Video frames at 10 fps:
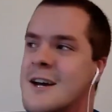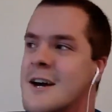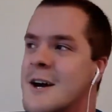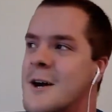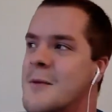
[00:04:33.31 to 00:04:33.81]

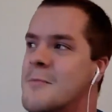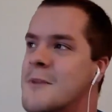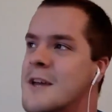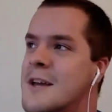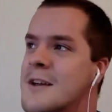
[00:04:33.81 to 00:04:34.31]

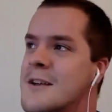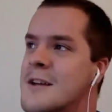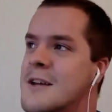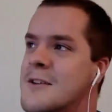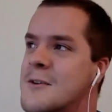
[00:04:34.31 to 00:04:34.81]

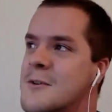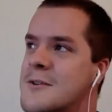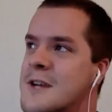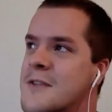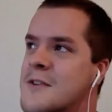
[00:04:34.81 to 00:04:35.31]
and so
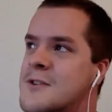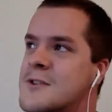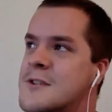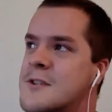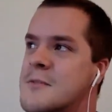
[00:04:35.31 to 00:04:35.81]
it's kind of
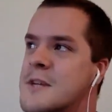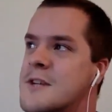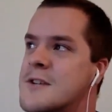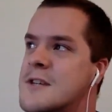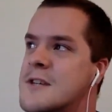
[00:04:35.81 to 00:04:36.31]
interesting to me
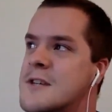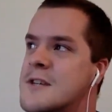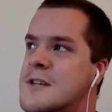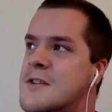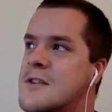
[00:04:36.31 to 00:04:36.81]
to see
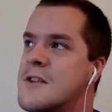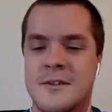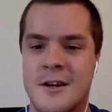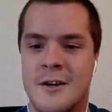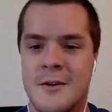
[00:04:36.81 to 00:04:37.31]
the
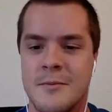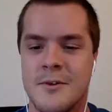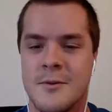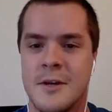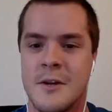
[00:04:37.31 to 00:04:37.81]
difference
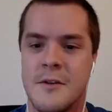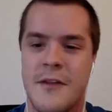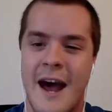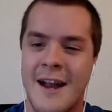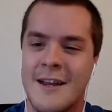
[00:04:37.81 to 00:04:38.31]
there
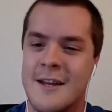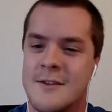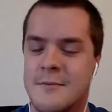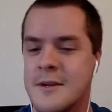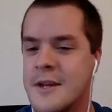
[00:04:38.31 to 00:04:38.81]
between that
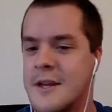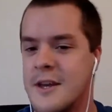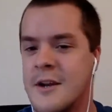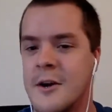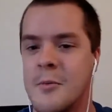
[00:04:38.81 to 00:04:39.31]
and something
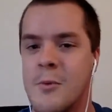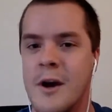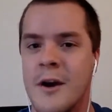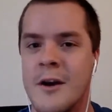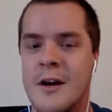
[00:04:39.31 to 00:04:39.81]
like GitHub,
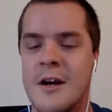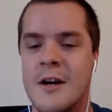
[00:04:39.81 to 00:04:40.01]
where